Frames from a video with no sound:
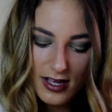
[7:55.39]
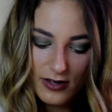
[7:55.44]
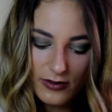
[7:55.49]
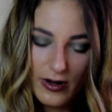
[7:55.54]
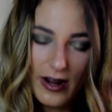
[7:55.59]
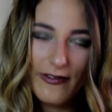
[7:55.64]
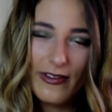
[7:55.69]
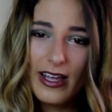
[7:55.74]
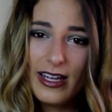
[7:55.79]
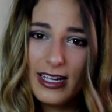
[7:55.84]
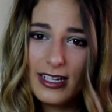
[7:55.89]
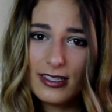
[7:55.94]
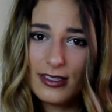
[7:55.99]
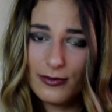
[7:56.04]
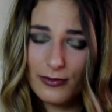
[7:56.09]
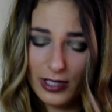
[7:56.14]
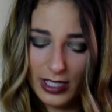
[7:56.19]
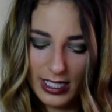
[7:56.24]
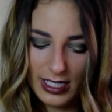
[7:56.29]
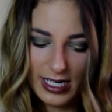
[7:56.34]
Revlon has
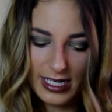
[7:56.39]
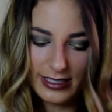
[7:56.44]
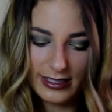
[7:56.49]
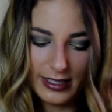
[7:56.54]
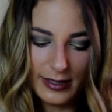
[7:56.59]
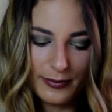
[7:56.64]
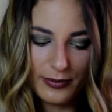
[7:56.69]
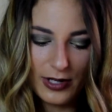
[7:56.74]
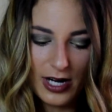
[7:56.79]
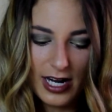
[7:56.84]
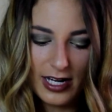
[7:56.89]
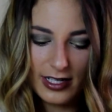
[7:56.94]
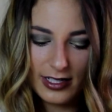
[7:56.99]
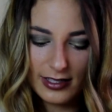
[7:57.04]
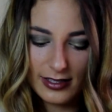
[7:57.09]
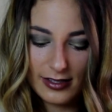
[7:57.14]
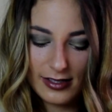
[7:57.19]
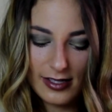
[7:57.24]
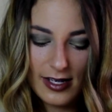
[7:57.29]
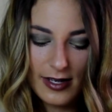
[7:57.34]
some really nice lip
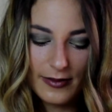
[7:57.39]
products.